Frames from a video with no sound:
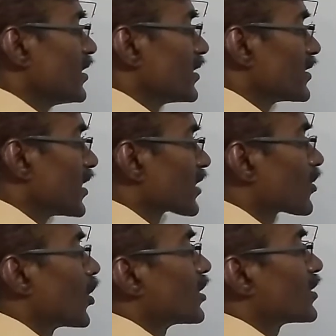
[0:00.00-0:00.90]
they are
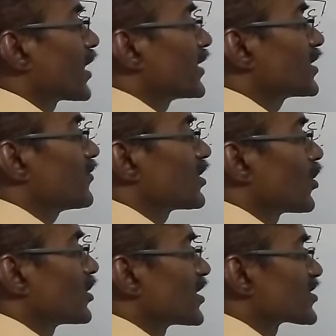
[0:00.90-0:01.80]
collectively
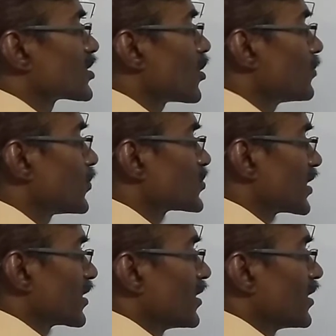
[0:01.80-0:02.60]
called as decomposer.